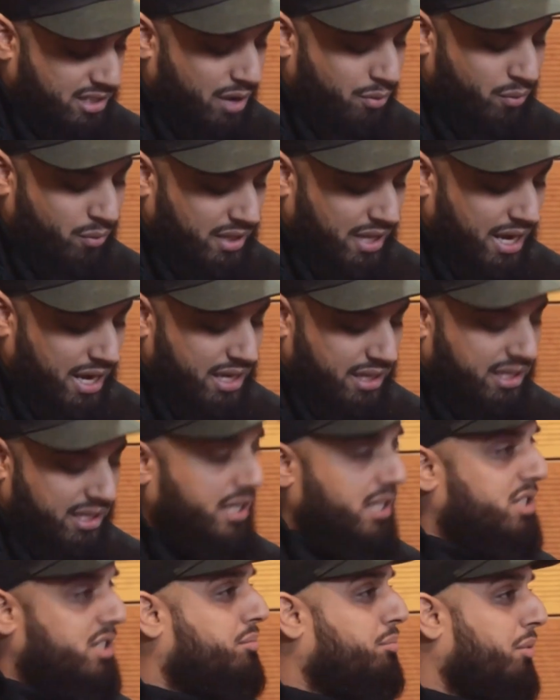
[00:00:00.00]
Same with
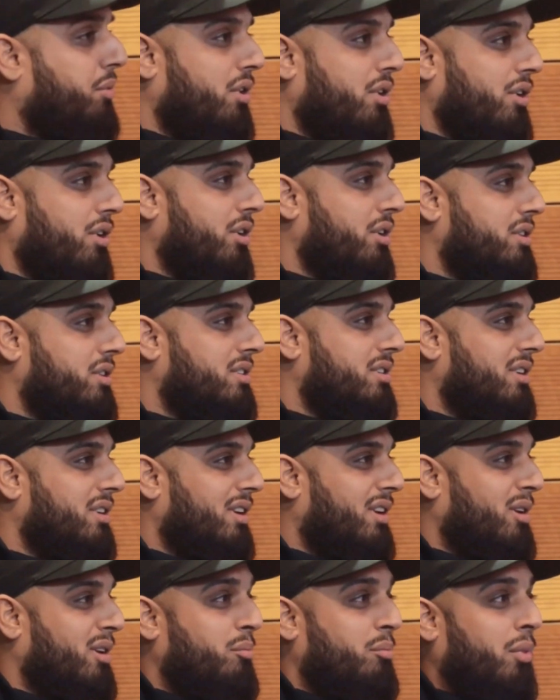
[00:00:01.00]
anything in sports,
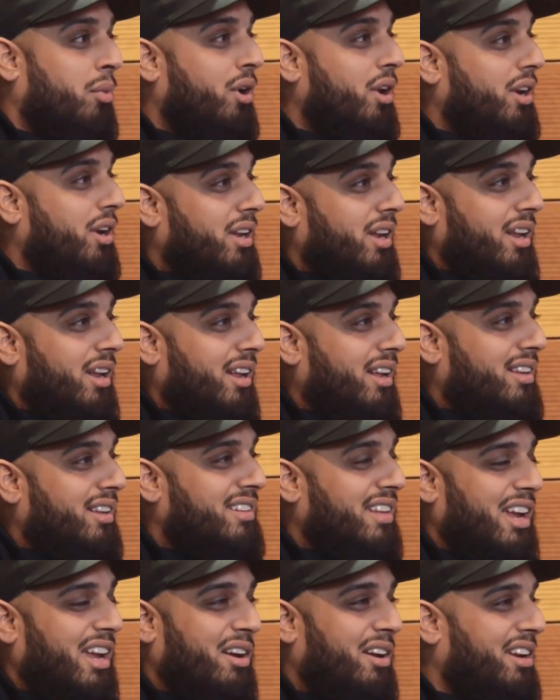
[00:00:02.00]

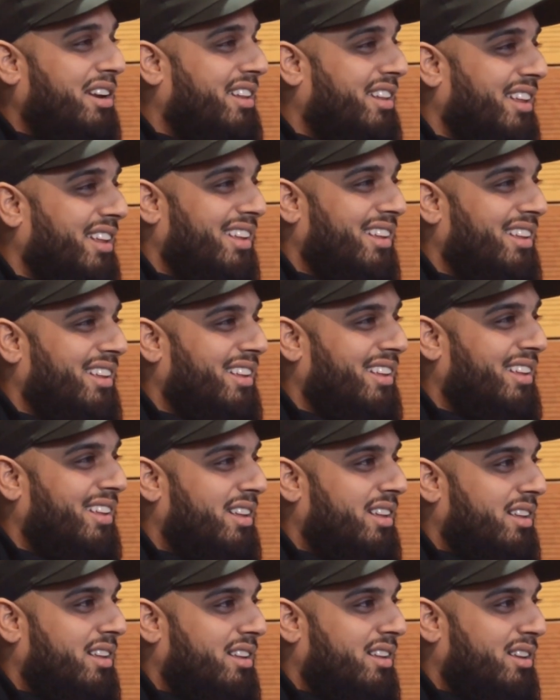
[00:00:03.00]
politics, anything.
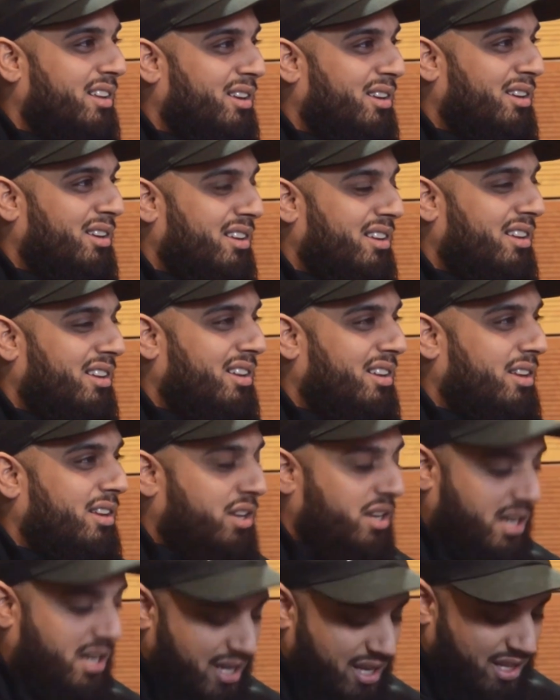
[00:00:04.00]

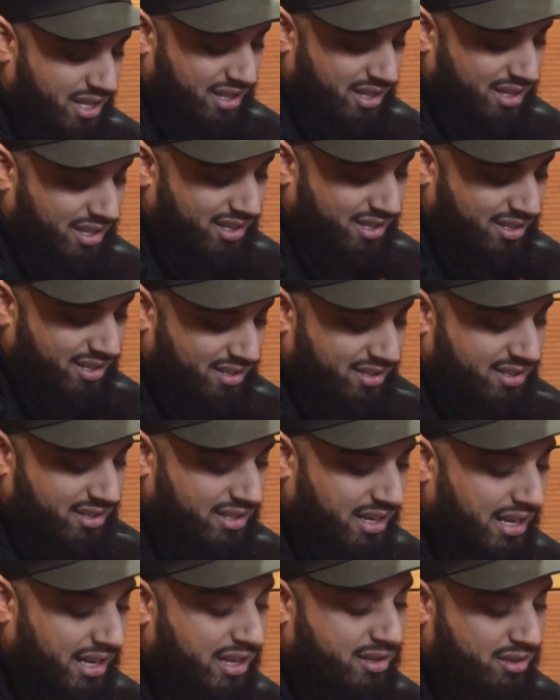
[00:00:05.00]
You cannot
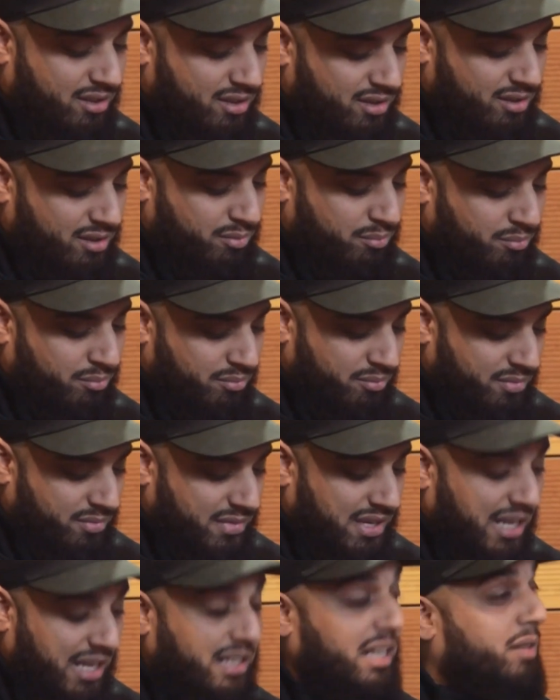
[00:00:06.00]
like
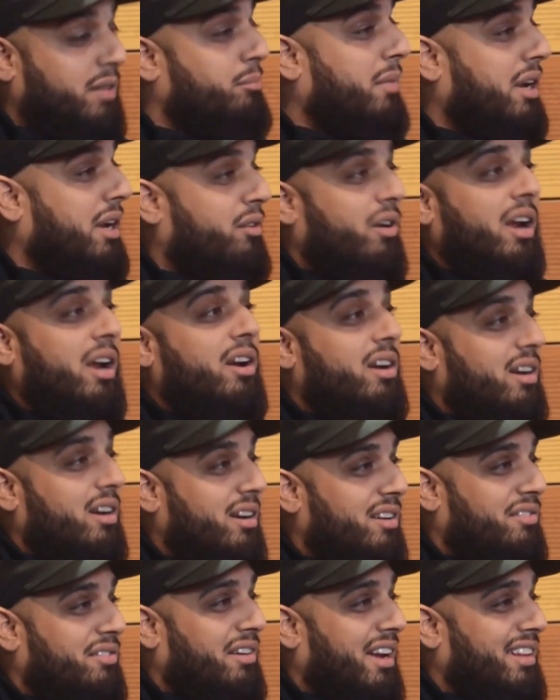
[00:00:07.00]
that
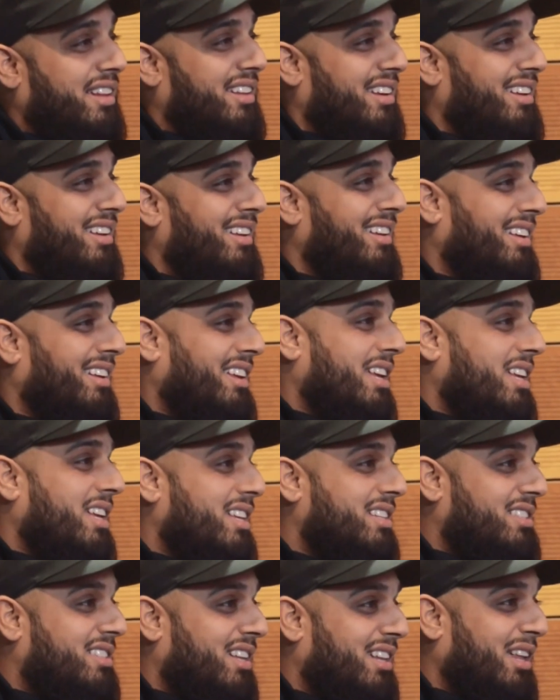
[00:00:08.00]
McGregor fighter.
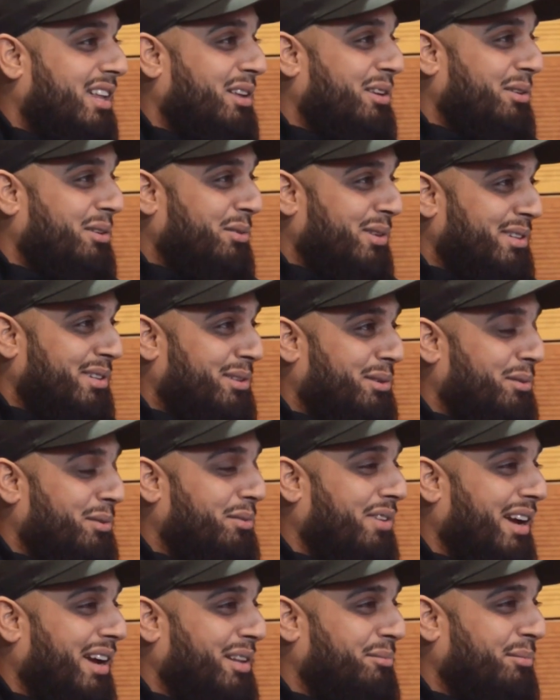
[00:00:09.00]
He said that he wants to
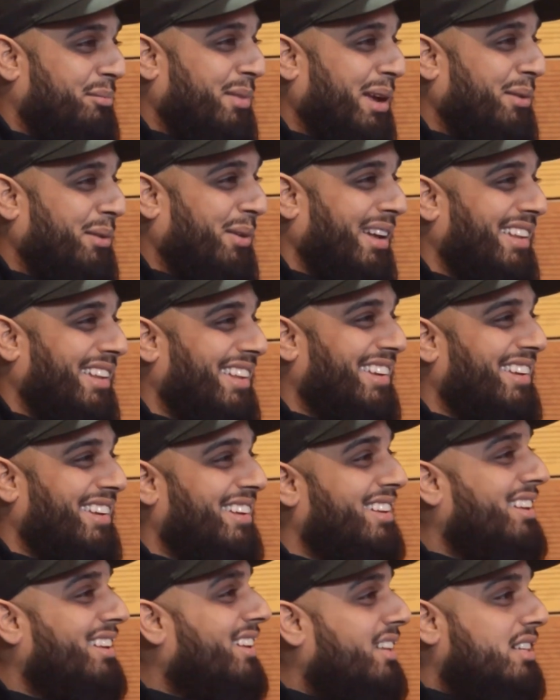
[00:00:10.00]
fight Mayweather.
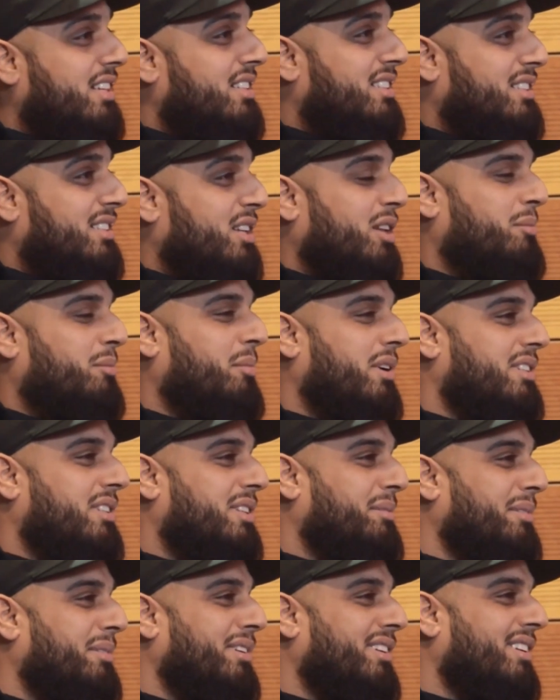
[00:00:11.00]
It's not
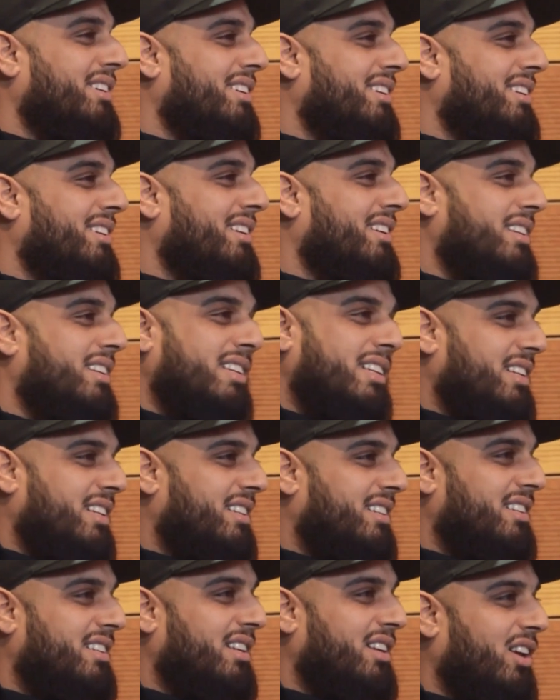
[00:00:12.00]
possible.
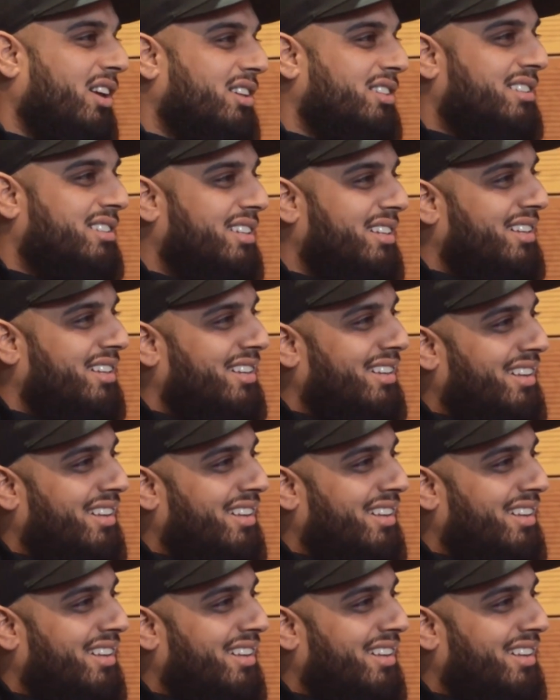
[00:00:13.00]
He lost.